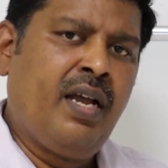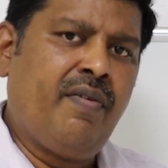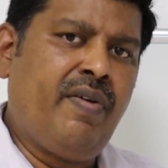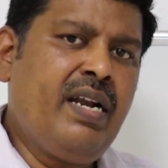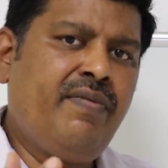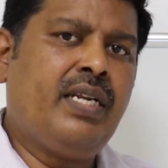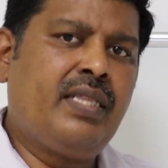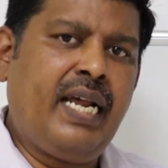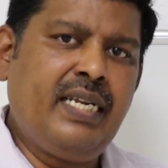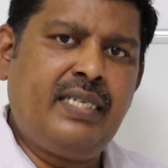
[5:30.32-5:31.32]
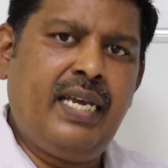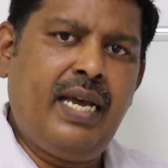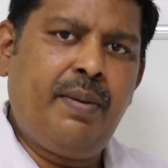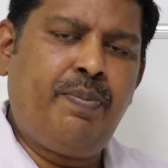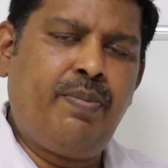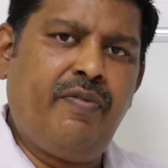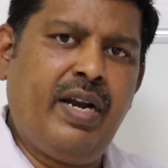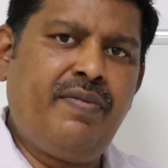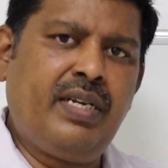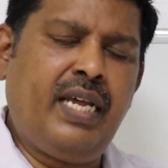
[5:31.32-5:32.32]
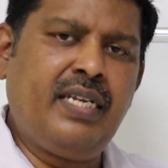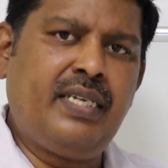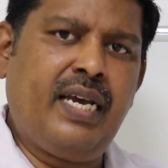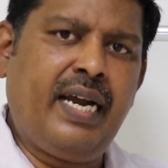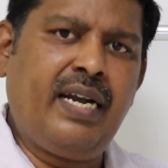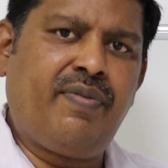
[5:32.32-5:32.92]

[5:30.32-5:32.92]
whenever there is a kind